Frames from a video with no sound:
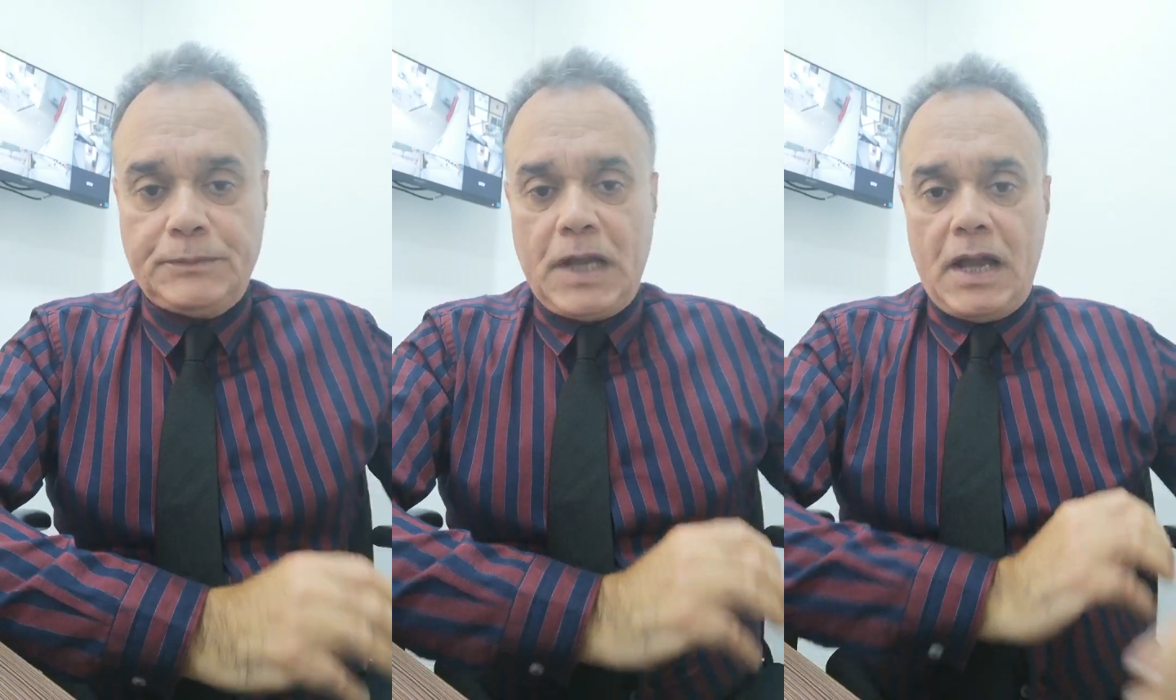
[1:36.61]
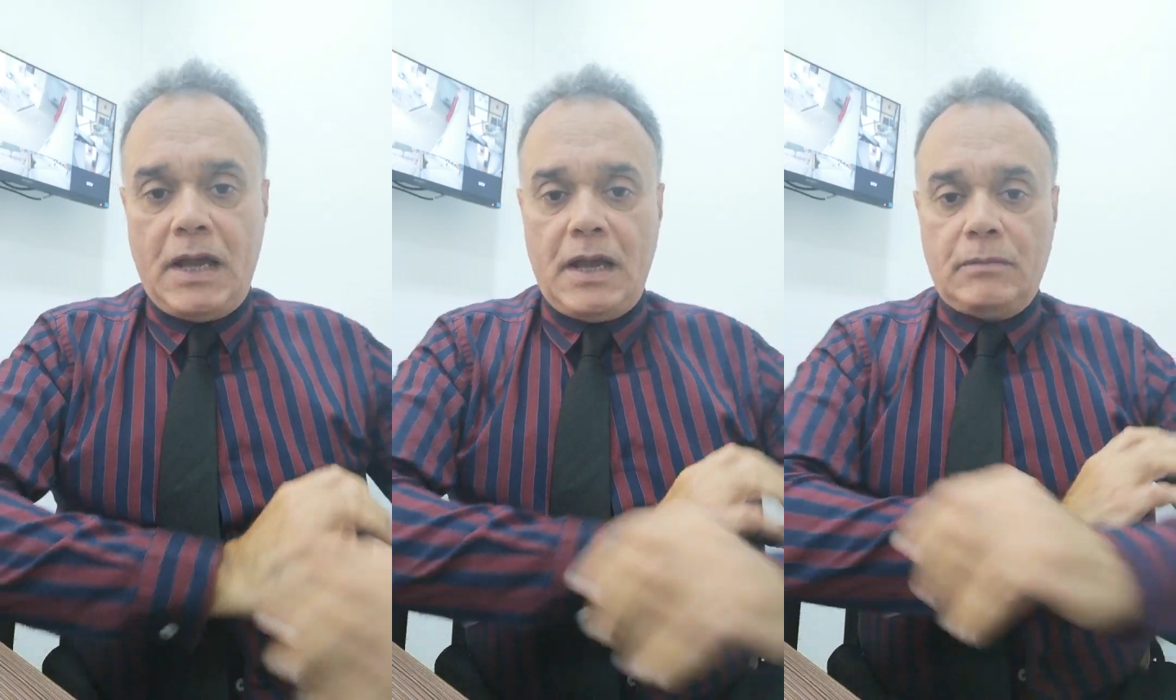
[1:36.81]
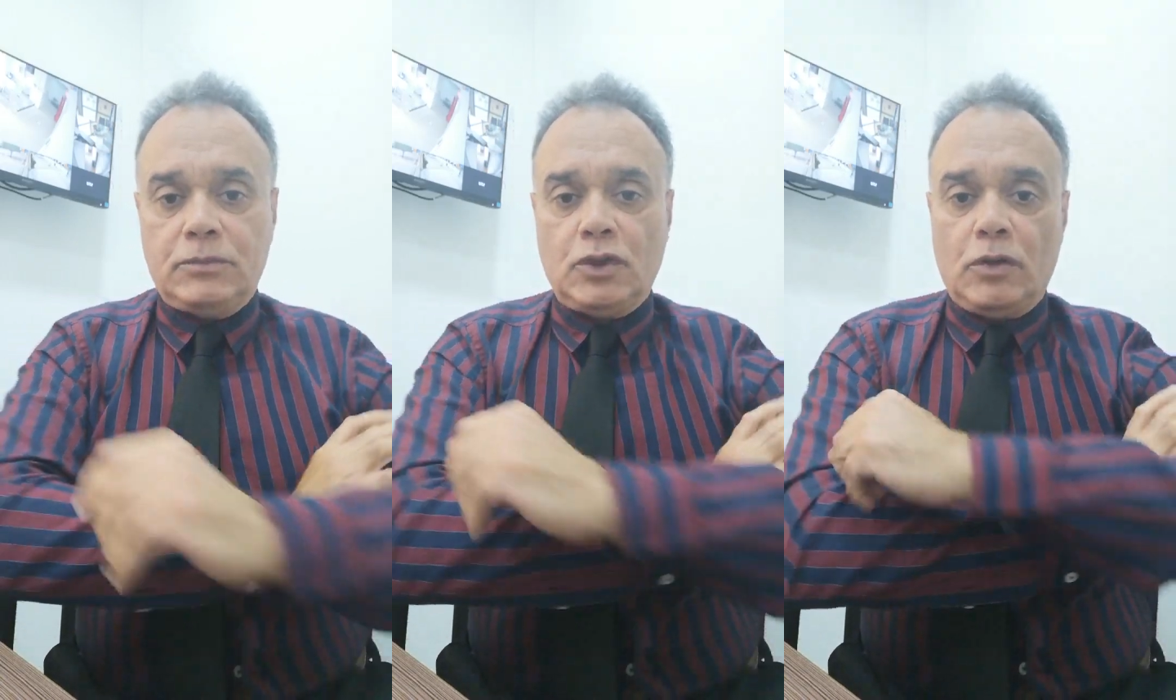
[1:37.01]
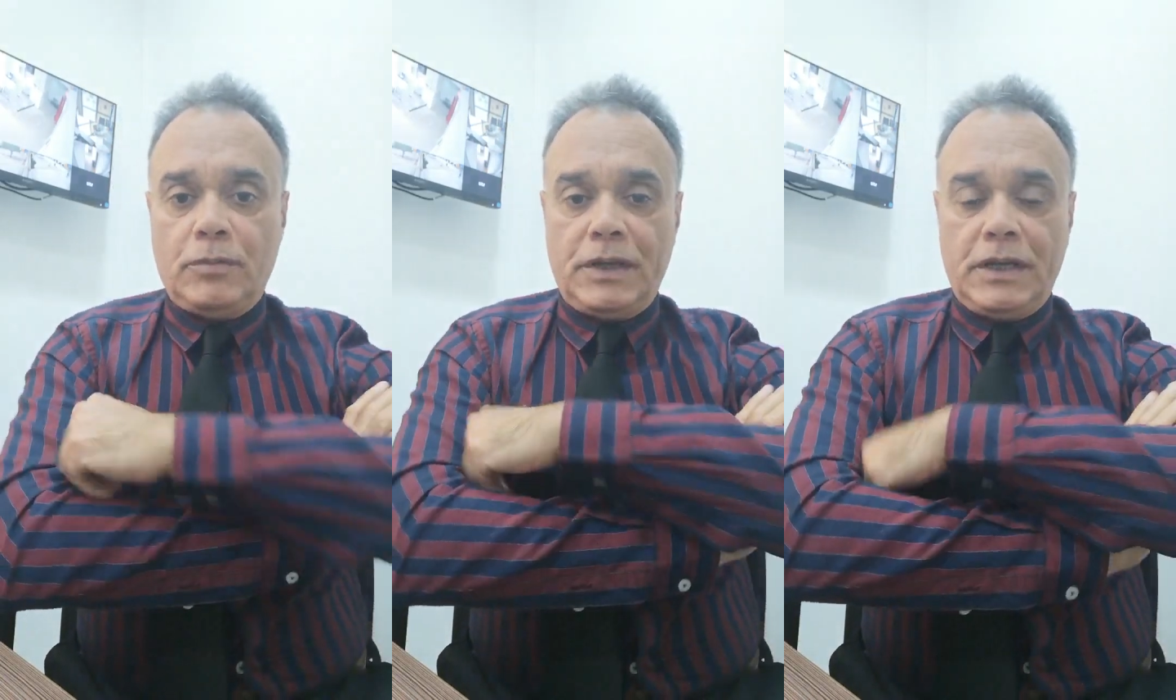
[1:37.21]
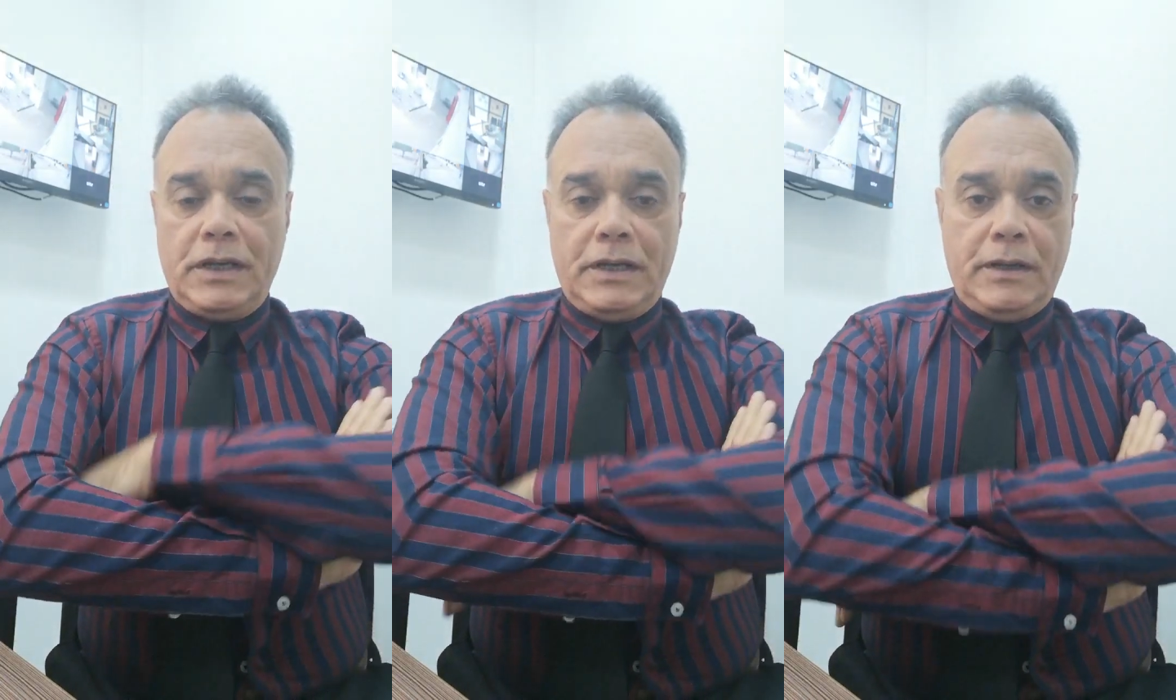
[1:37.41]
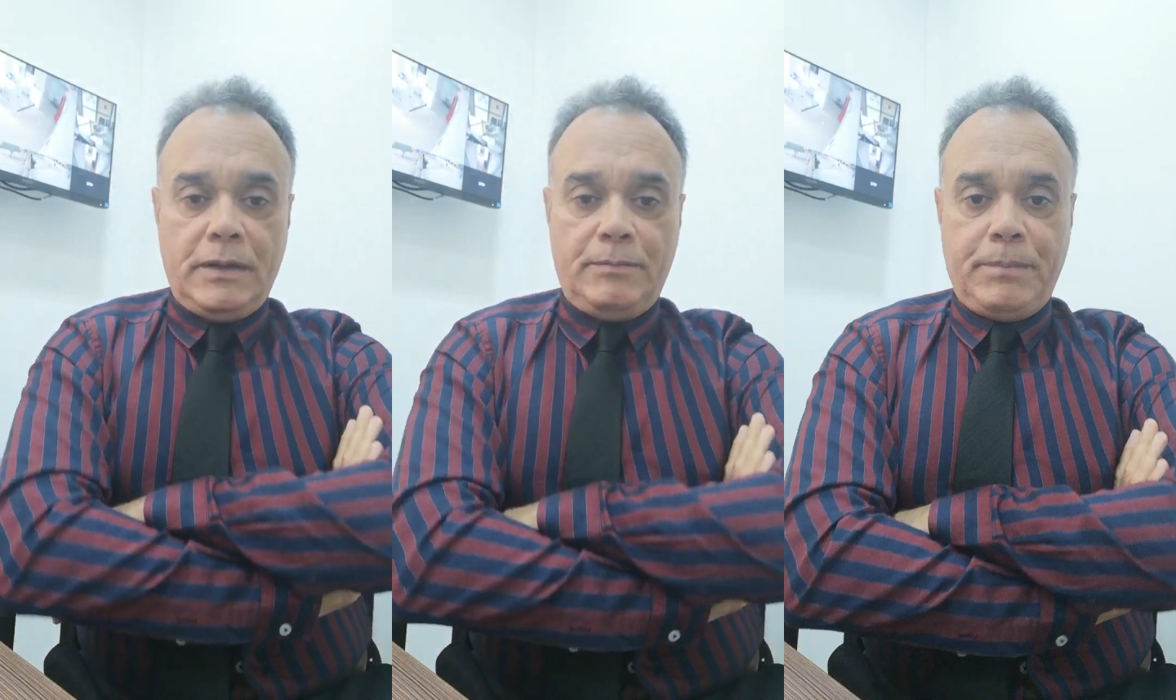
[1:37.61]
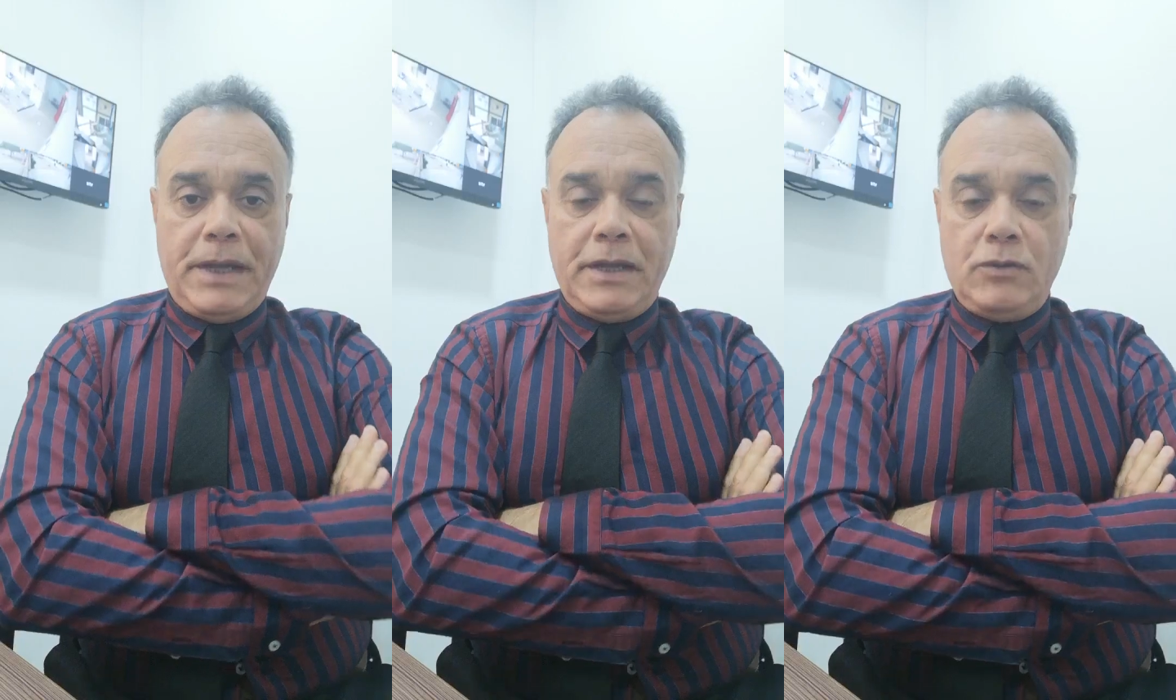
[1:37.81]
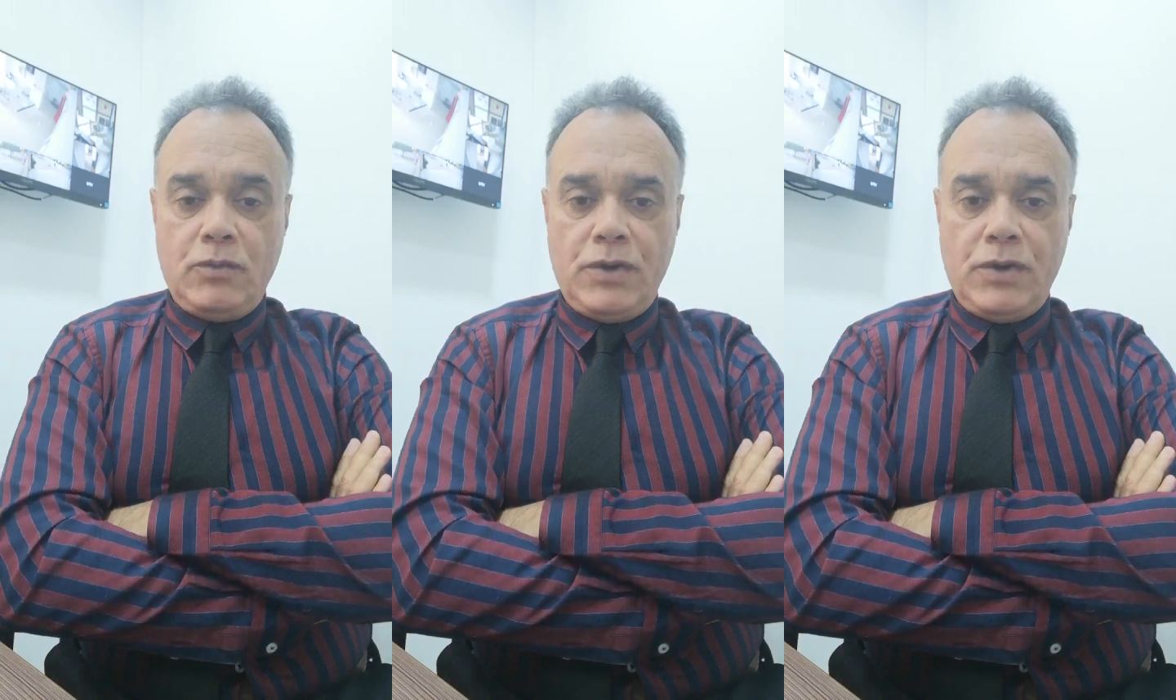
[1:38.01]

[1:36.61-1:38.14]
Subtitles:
abdominal pain,